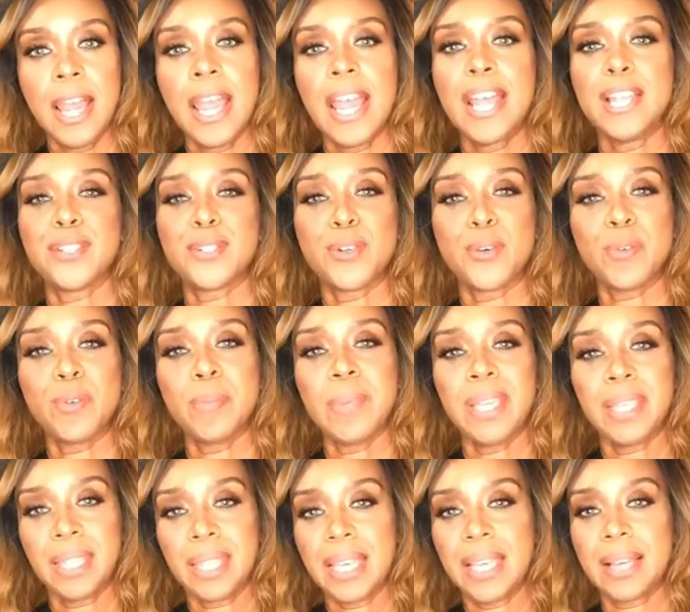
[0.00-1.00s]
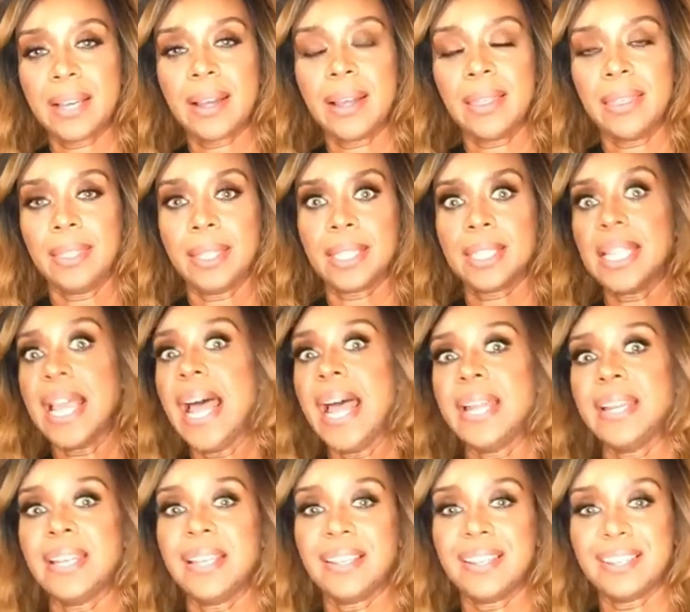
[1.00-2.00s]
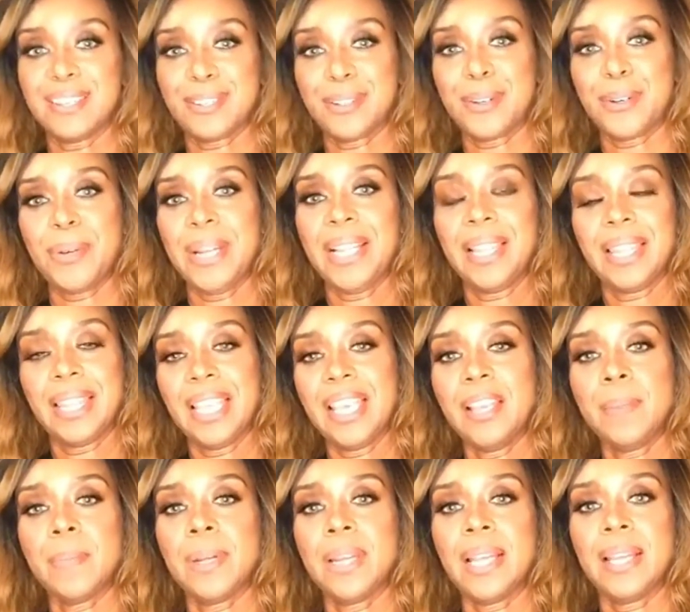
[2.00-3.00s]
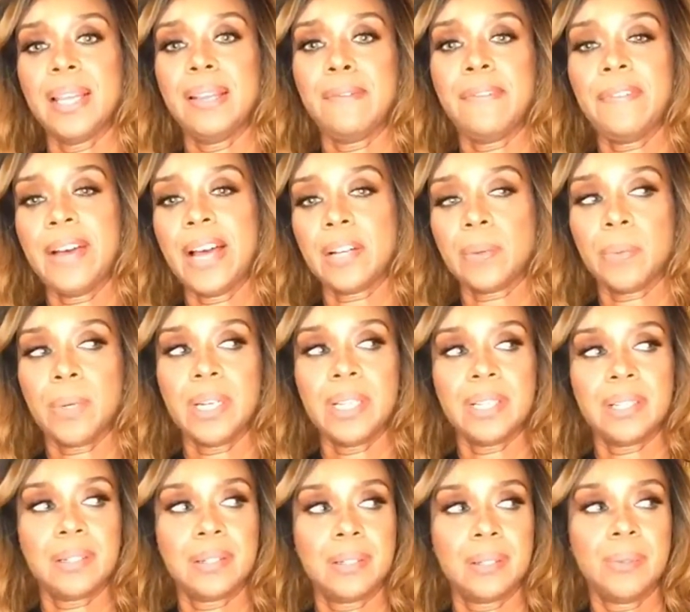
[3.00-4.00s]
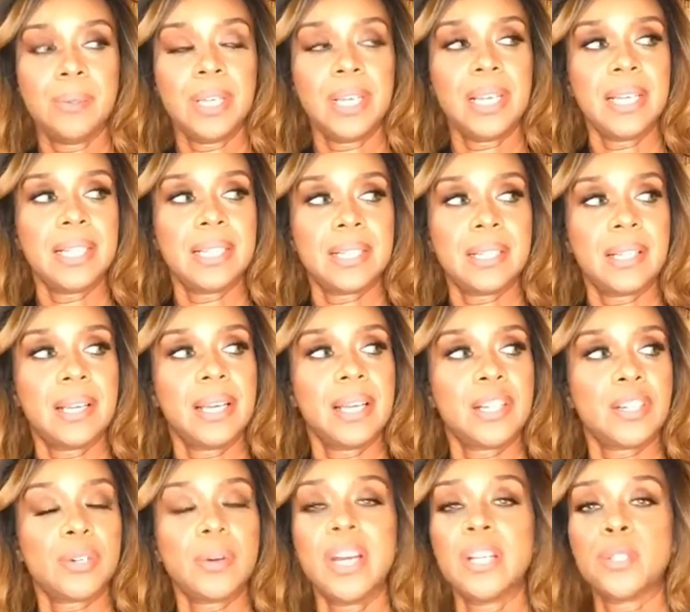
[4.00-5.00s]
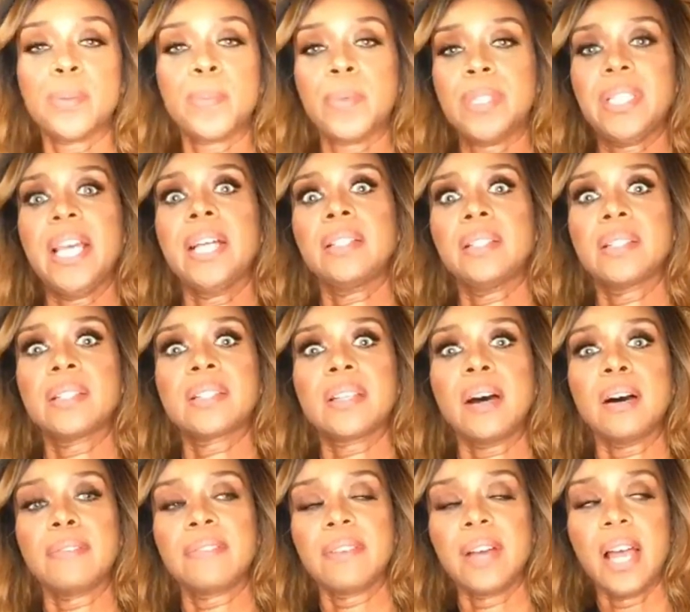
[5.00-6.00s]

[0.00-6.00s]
And so we may think tanning is a great thing, but in fact what it's doing is like trying to protect itself.